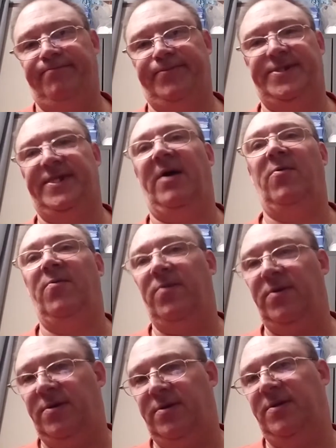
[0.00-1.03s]

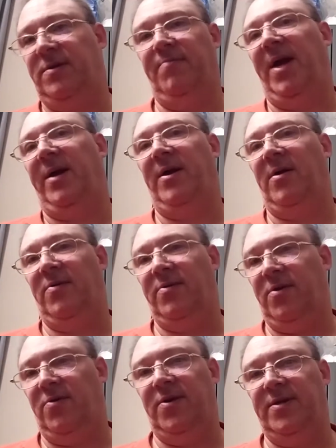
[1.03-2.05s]
sound, background
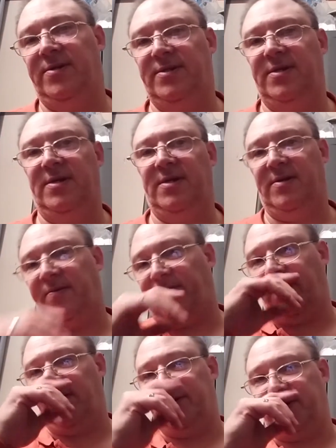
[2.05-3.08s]
noise.
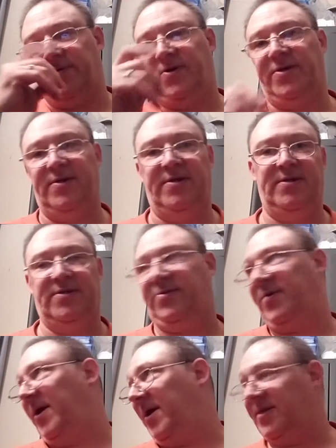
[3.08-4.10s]
Furnace is running and it's
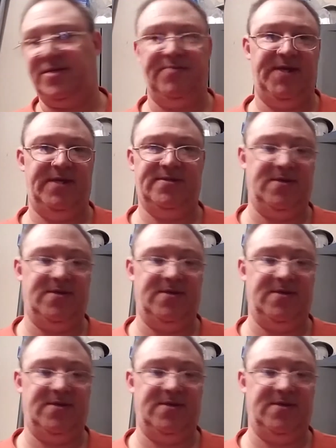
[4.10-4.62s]
right next to me, so